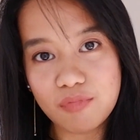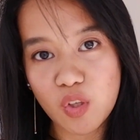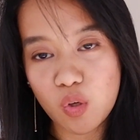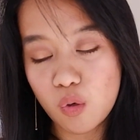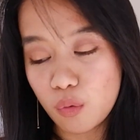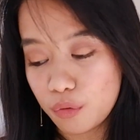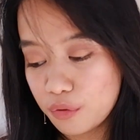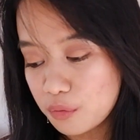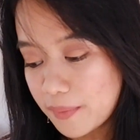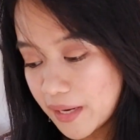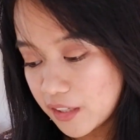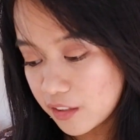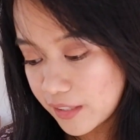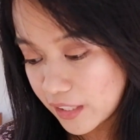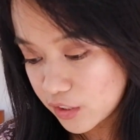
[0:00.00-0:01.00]
go through my
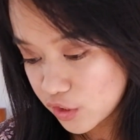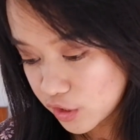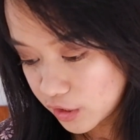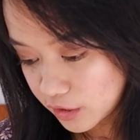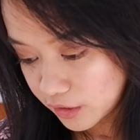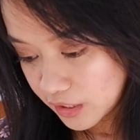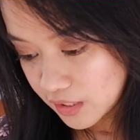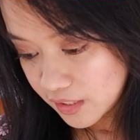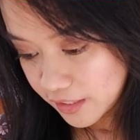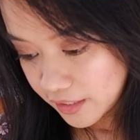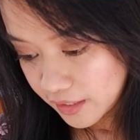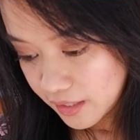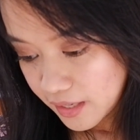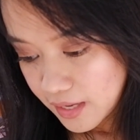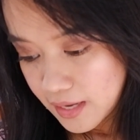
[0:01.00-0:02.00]
collection this
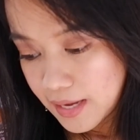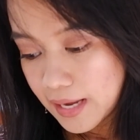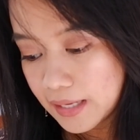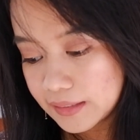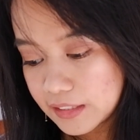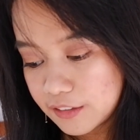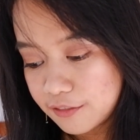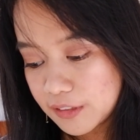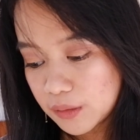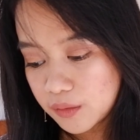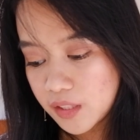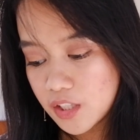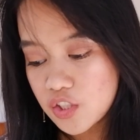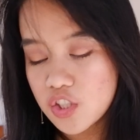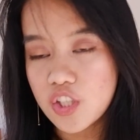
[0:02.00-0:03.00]
year. And then
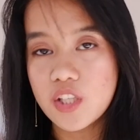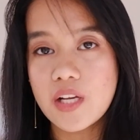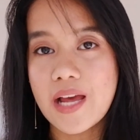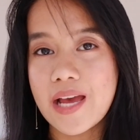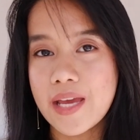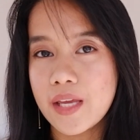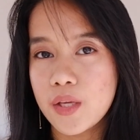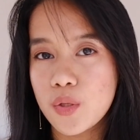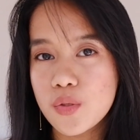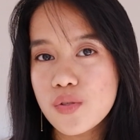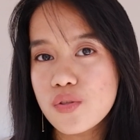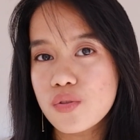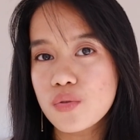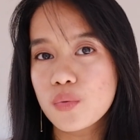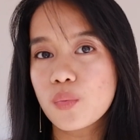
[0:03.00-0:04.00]
foundation, I
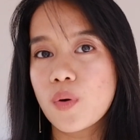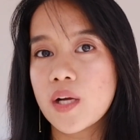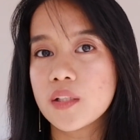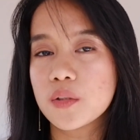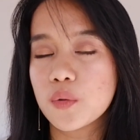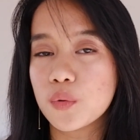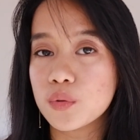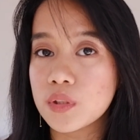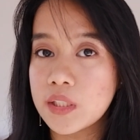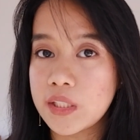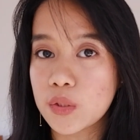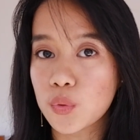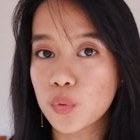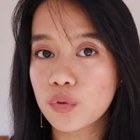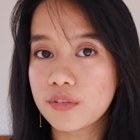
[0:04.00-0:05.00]
used to want
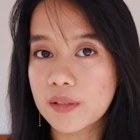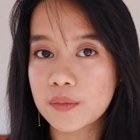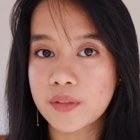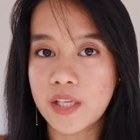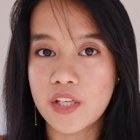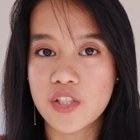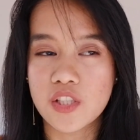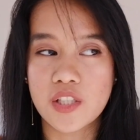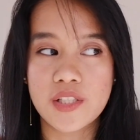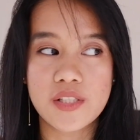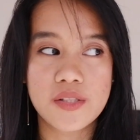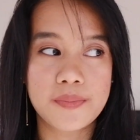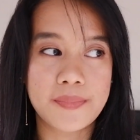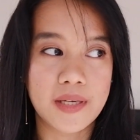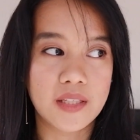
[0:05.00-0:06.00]
only 2
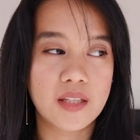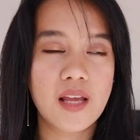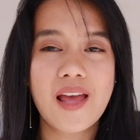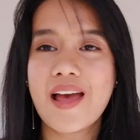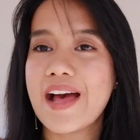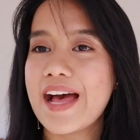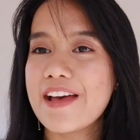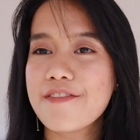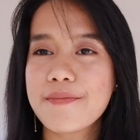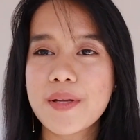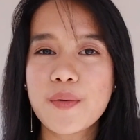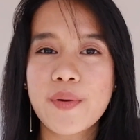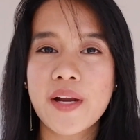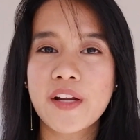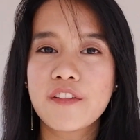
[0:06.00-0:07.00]
foundations, but I've
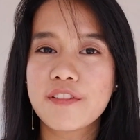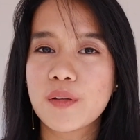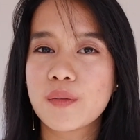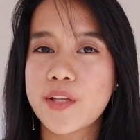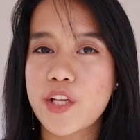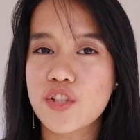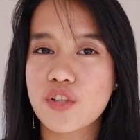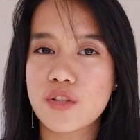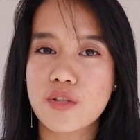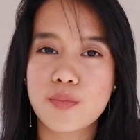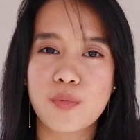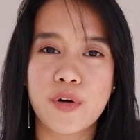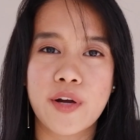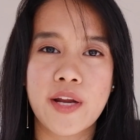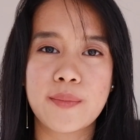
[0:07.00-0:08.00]
been wearing foundations
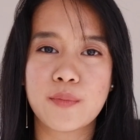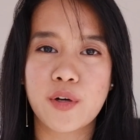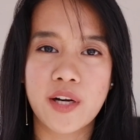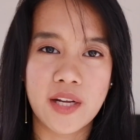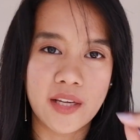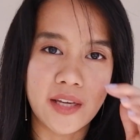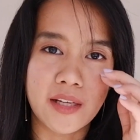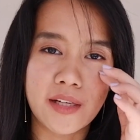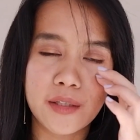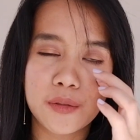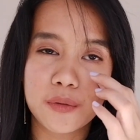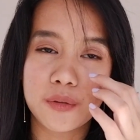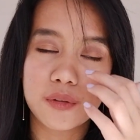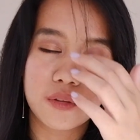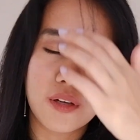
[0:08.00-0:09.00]
more and more again. I
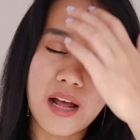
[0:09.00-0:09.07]
don't